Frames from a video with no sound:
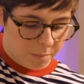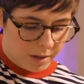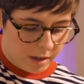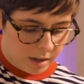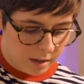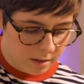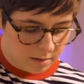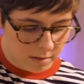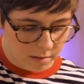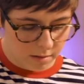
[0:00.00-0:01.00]

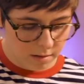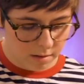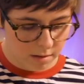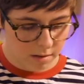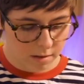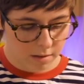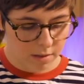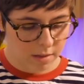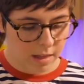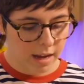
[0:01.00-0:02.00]
because
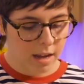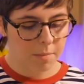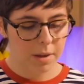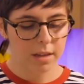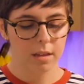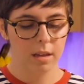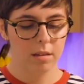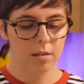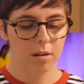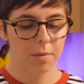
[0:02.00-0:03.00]
that kind of makes it
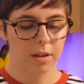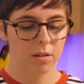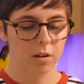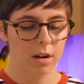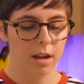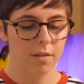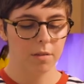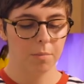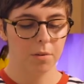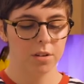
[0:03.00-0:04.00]
easier because you're gonna have
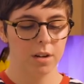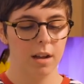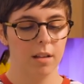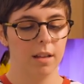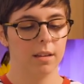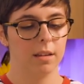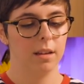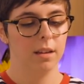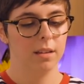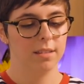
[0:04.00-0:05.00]
to push it out. Like,
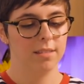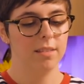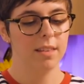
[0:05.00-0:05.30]
you see